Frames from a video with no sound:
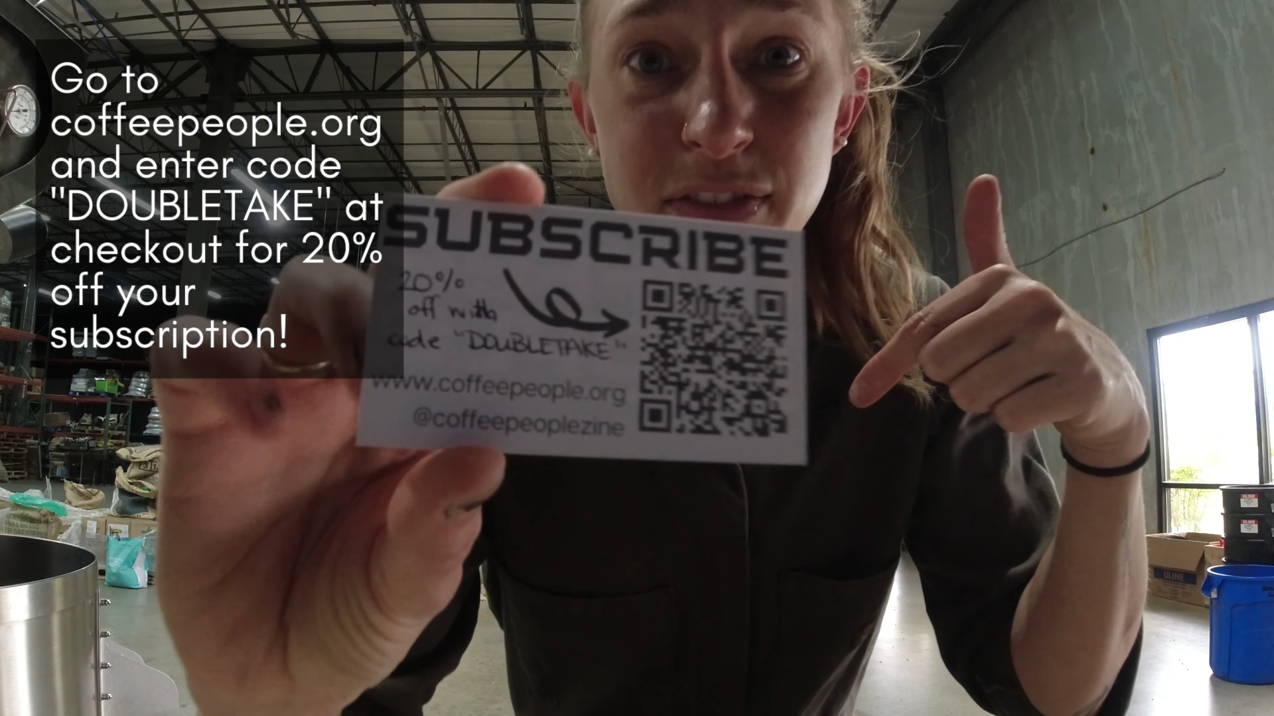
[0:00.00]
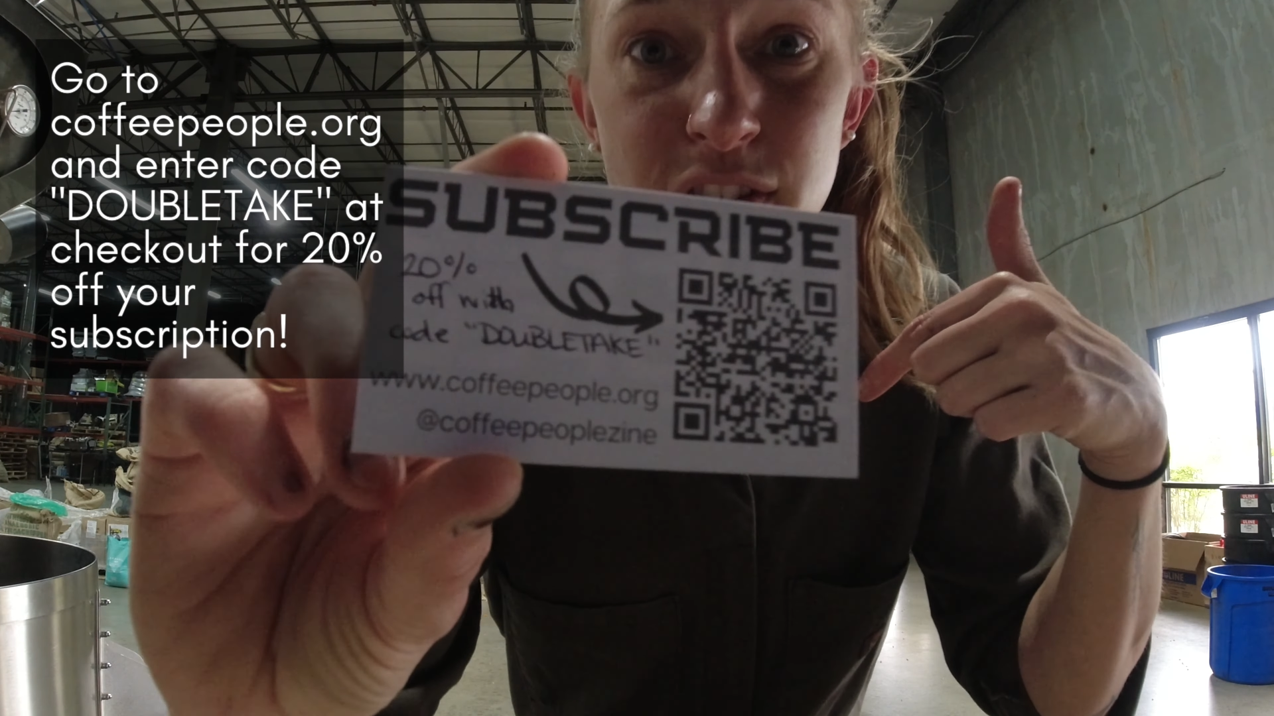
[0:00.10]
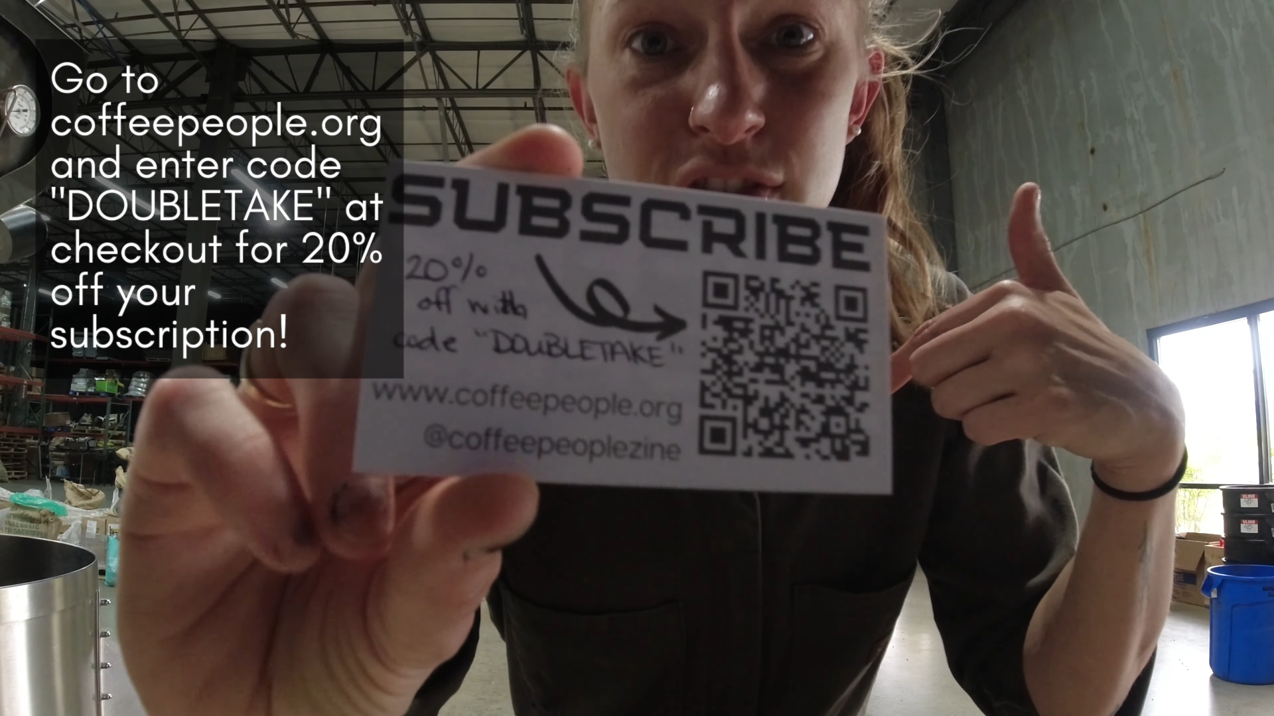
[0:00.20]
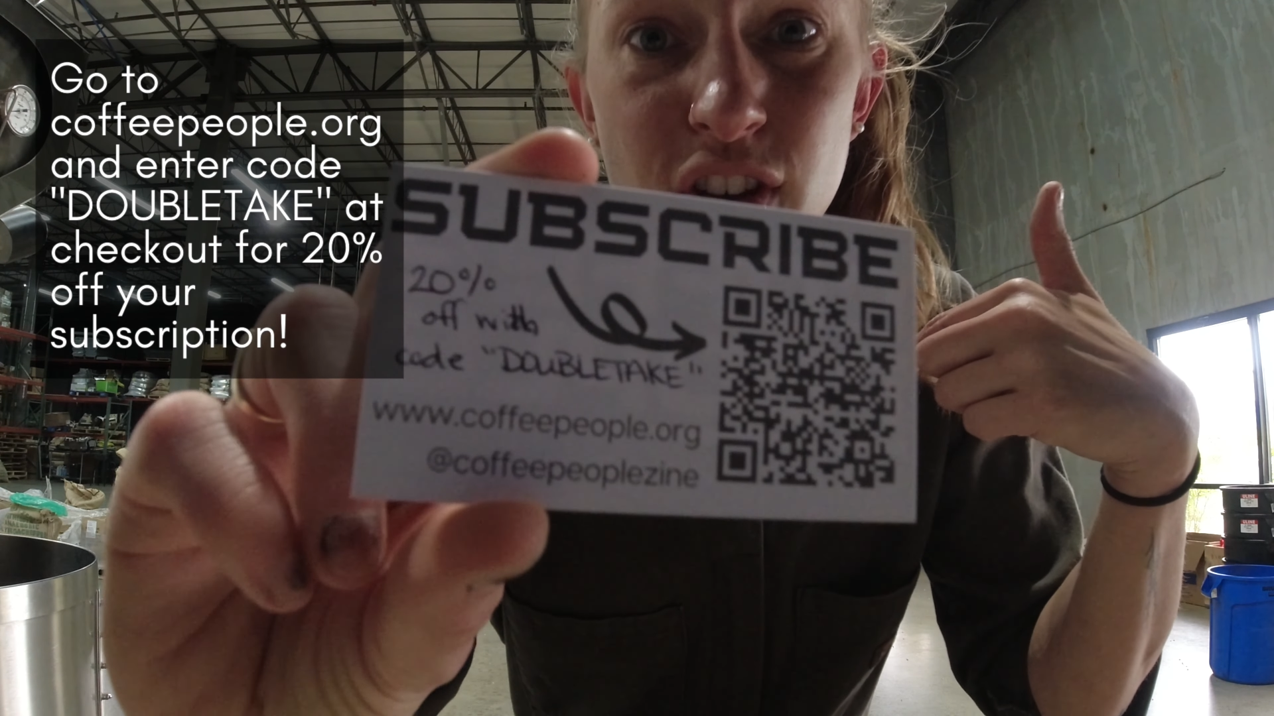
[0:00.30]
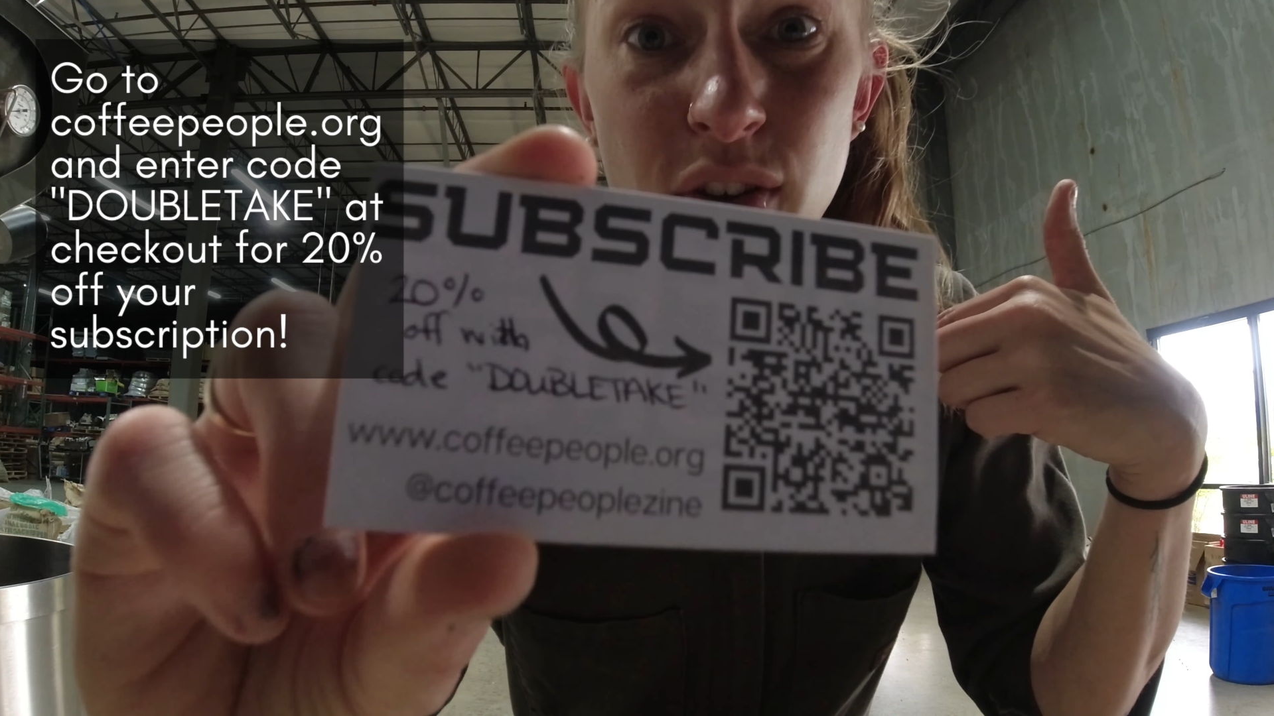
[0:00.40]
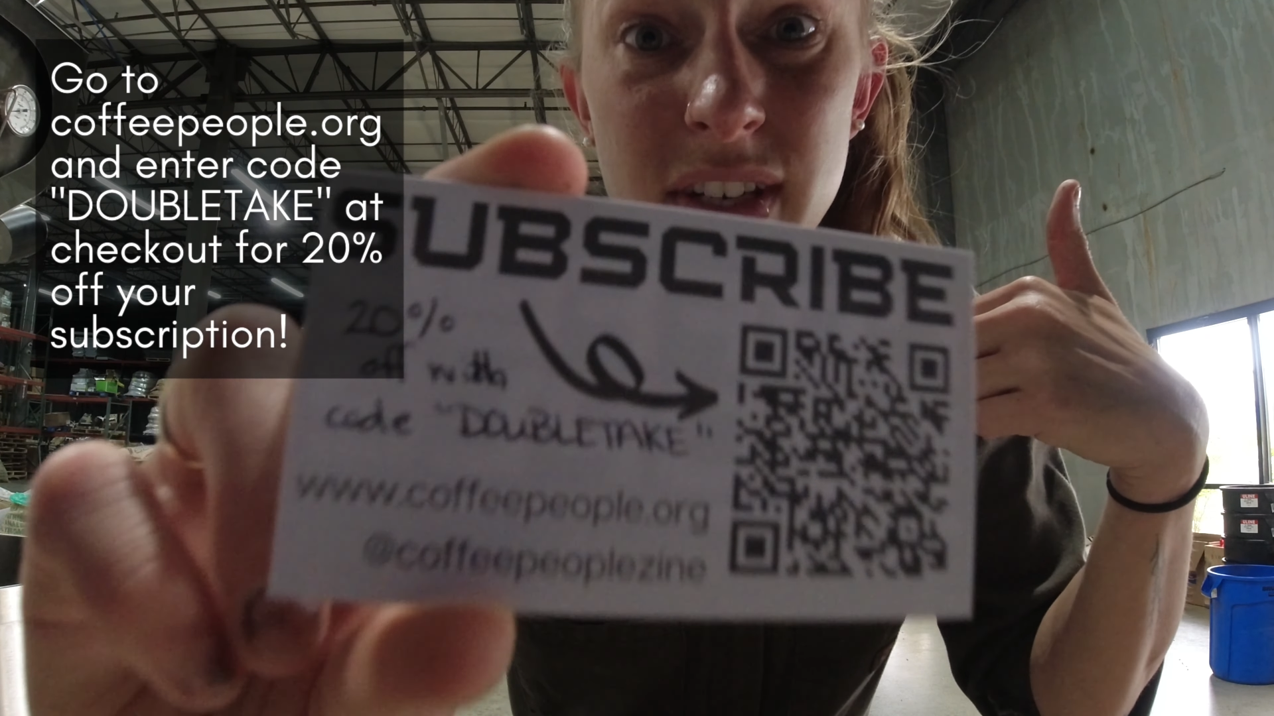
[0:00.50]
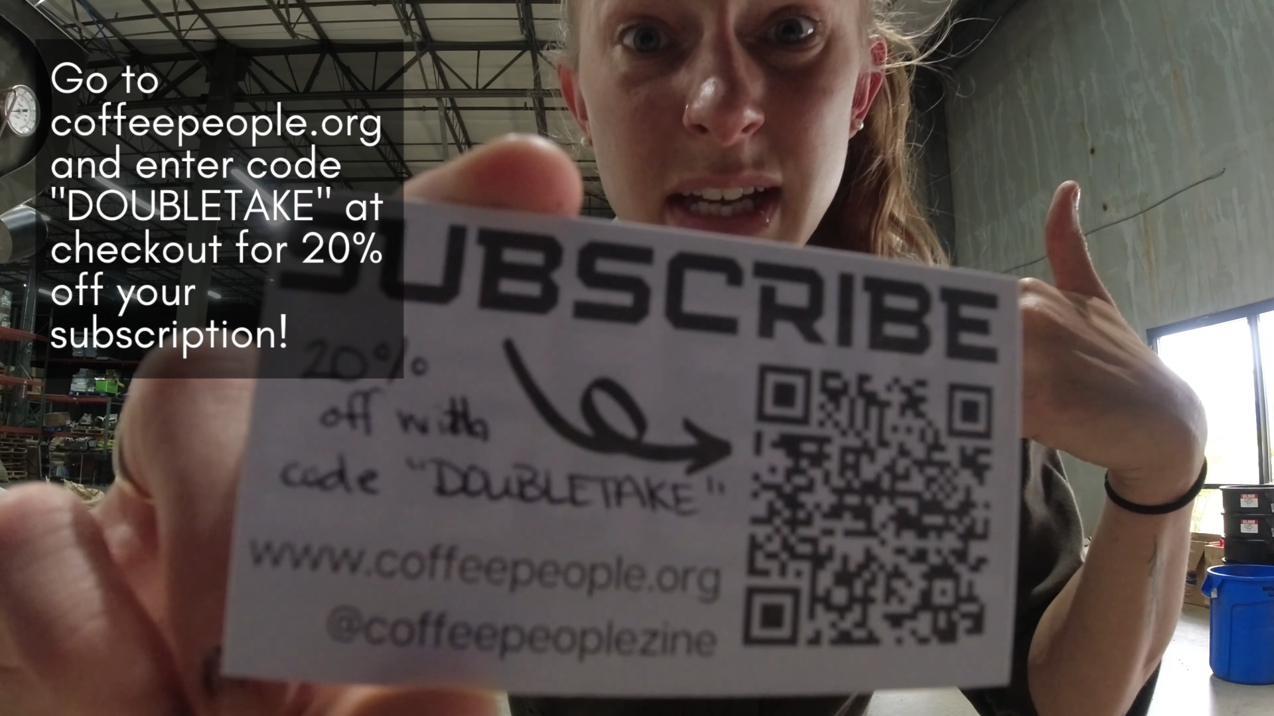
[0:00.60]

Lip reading: If you use code